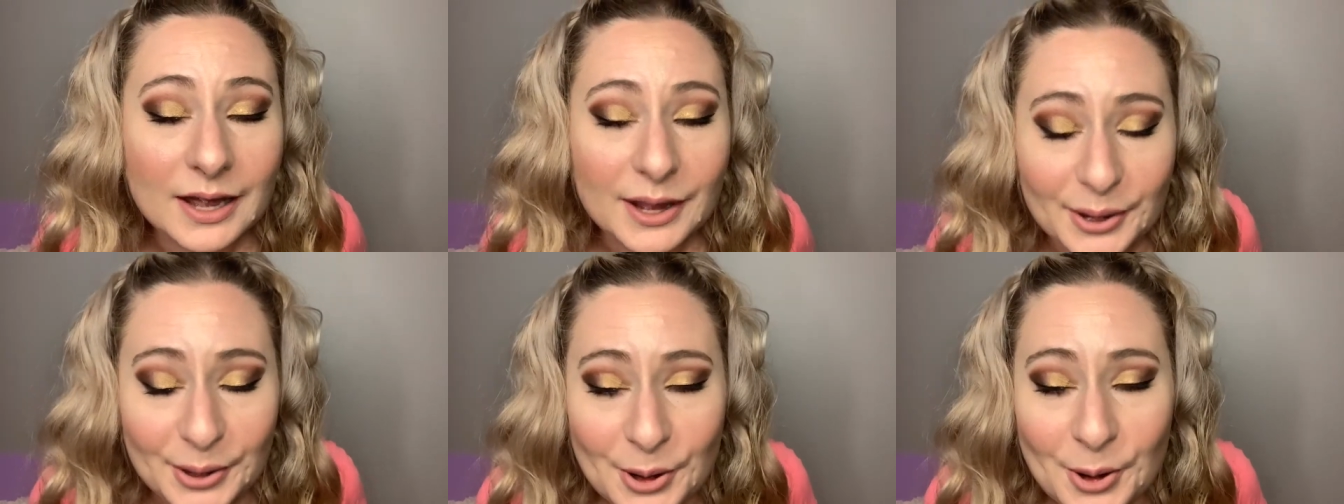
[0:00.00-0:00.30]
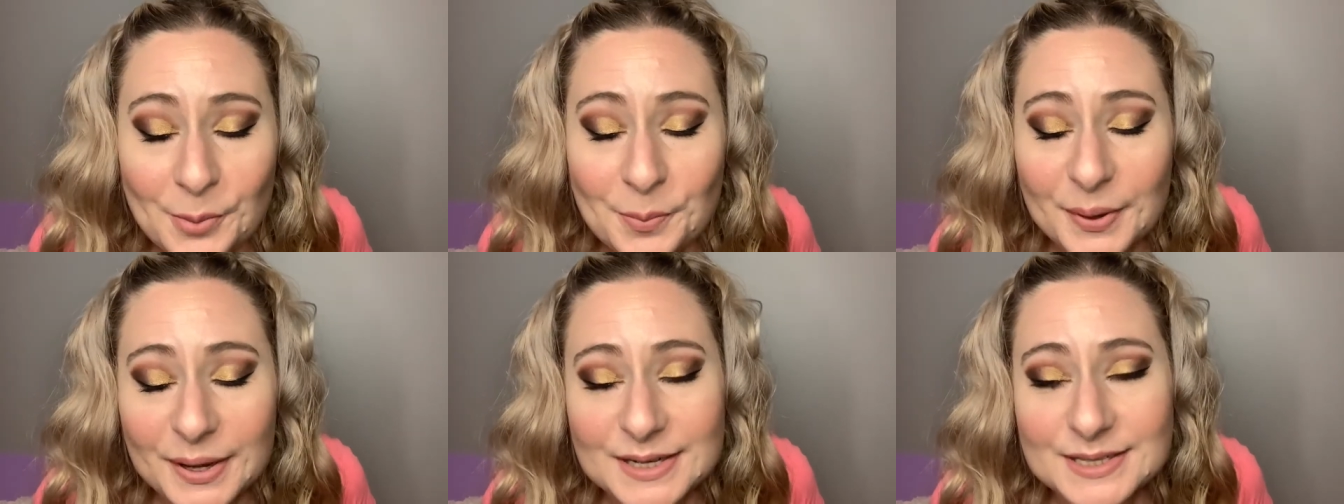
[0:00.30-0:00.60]
I
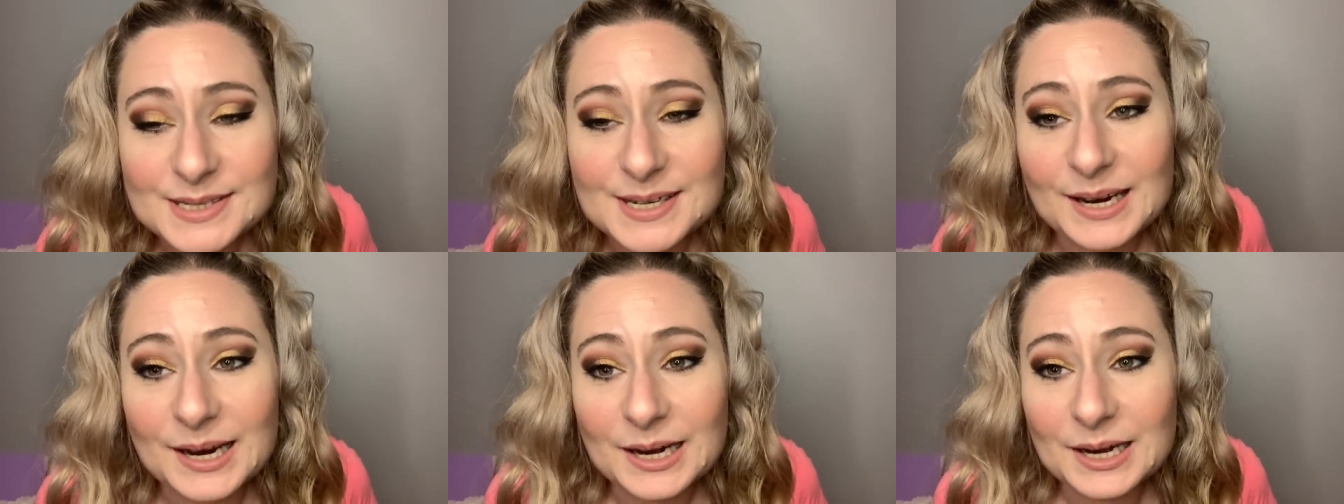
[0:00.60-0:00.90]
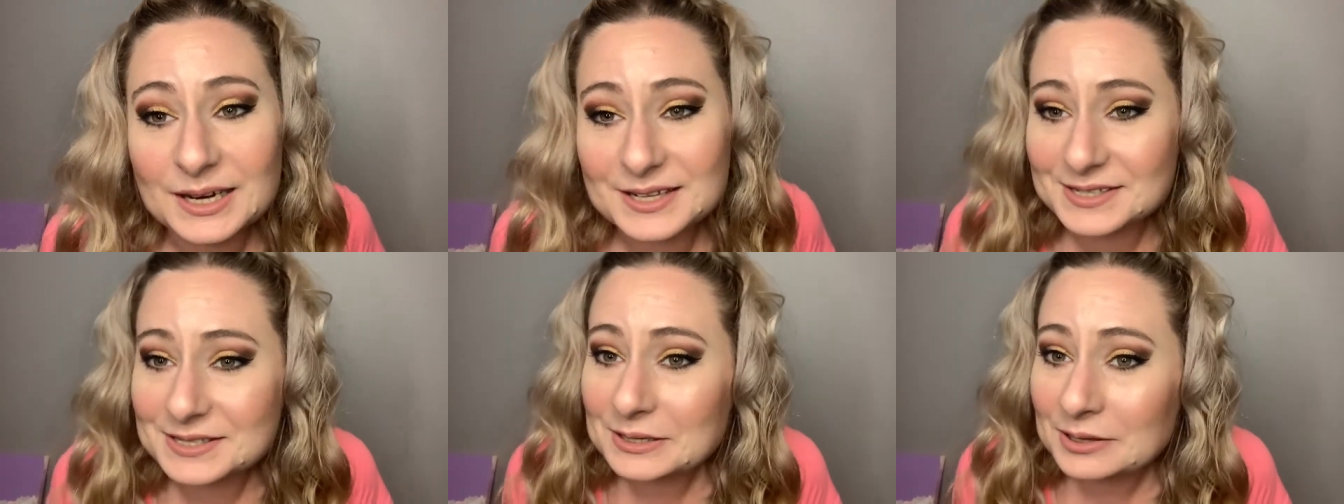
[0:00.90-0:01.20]
hope I did
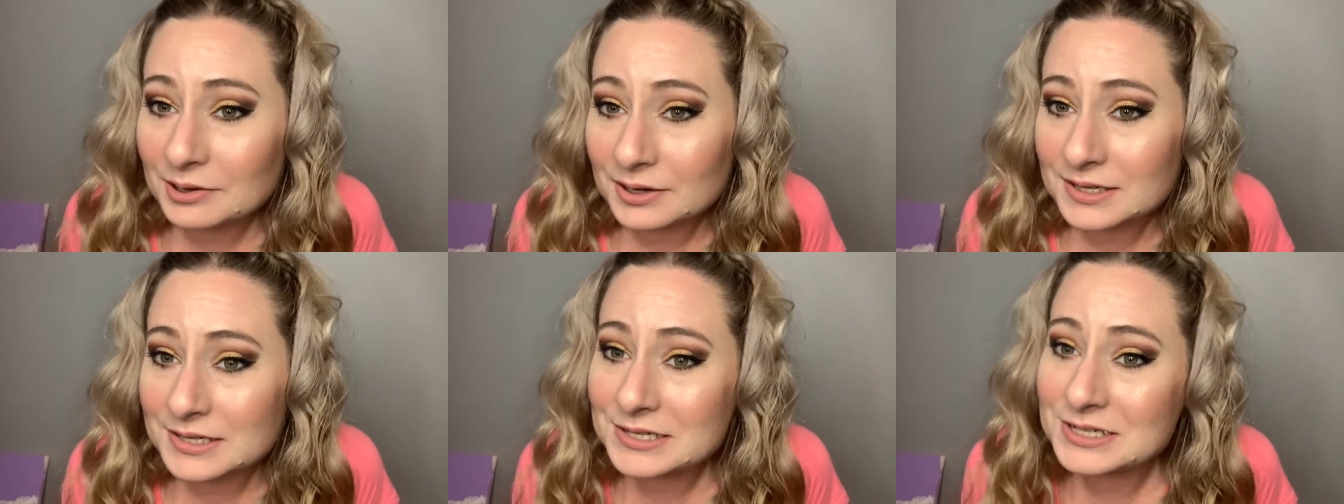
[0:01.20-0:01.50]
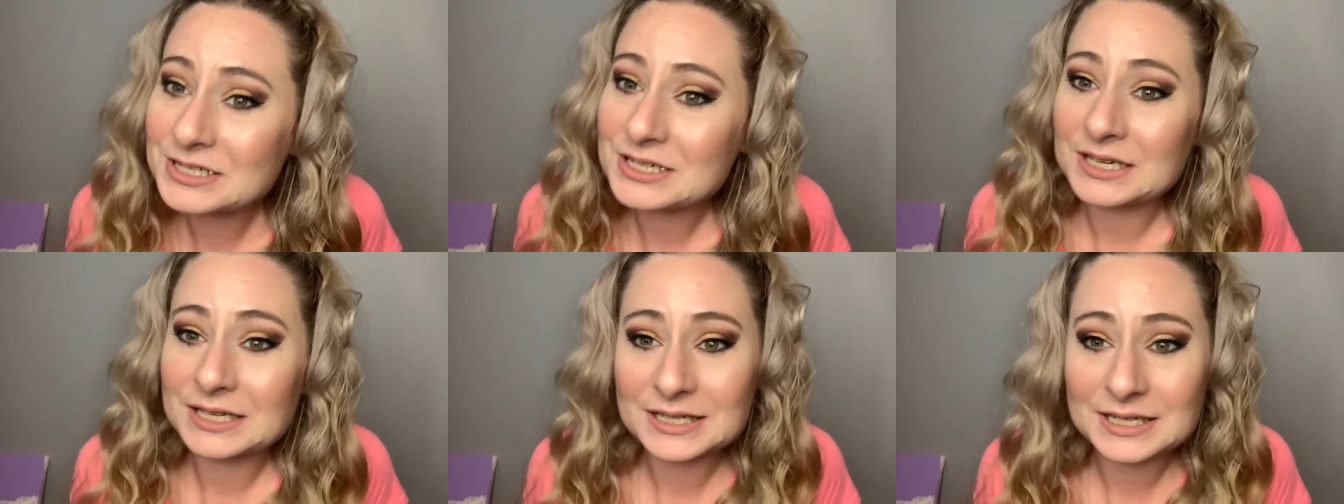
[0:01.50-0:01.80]
as good as
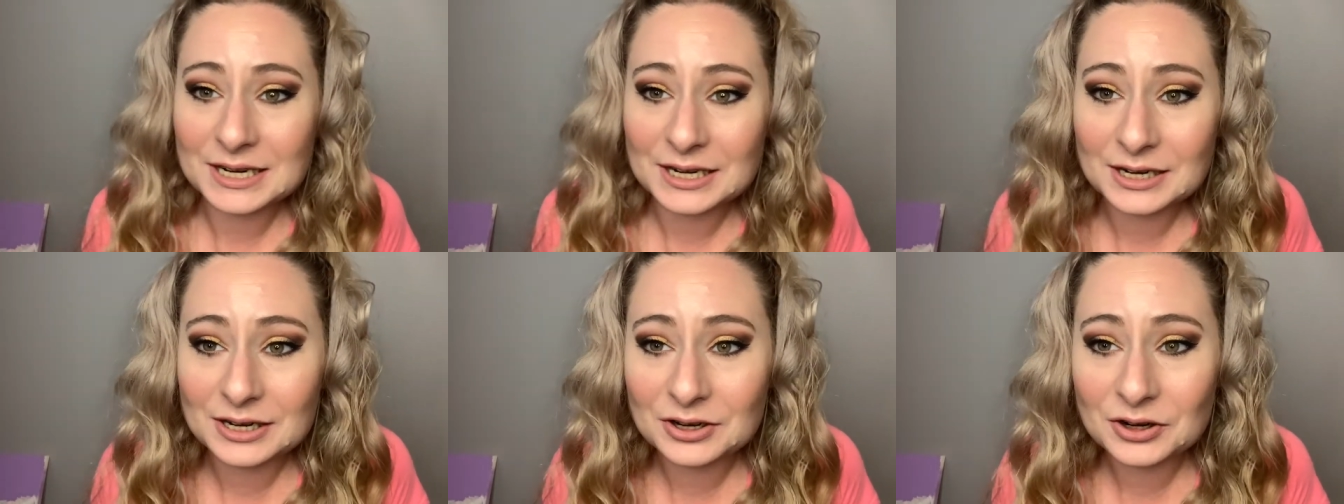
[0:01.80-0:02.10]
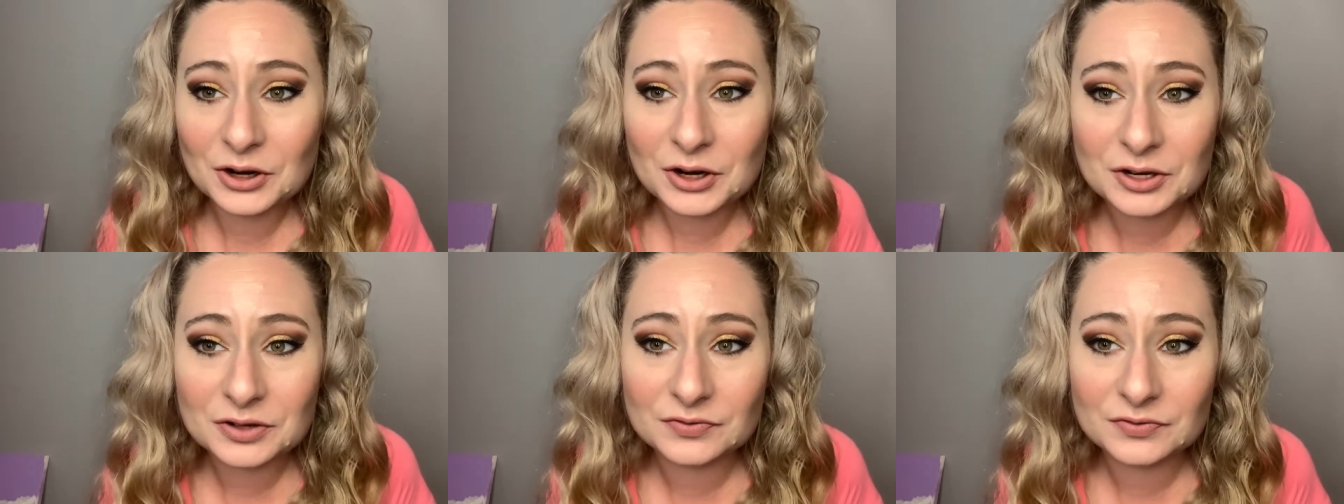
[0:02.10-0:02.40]
she did in her